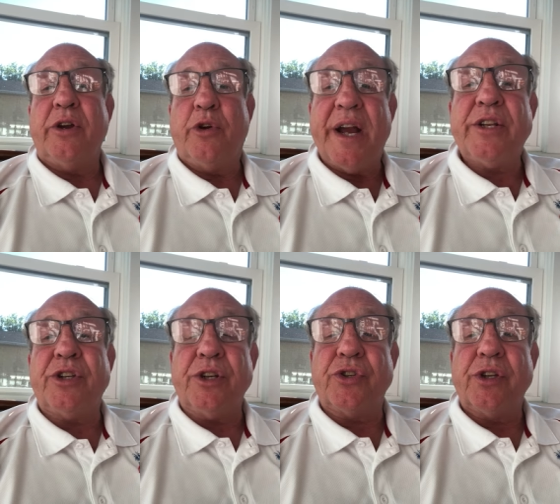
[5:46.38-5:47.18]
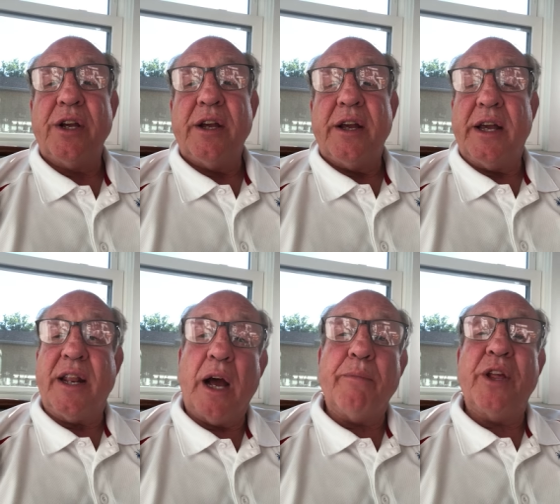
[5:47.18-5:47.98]
gracious
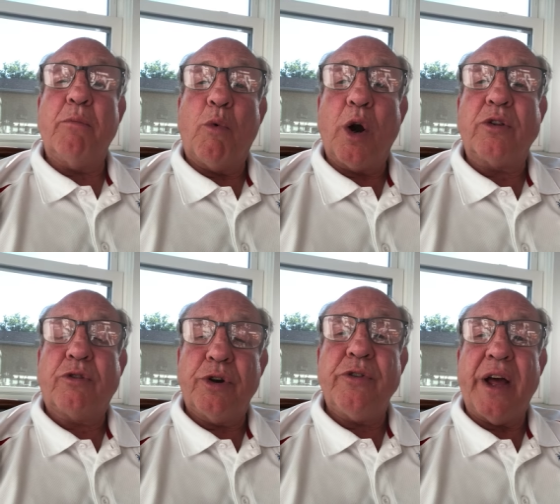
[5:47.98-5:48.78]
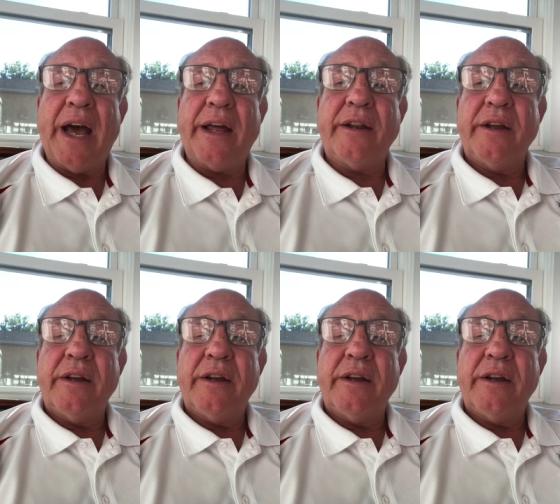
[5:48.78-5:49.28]
and help them work through that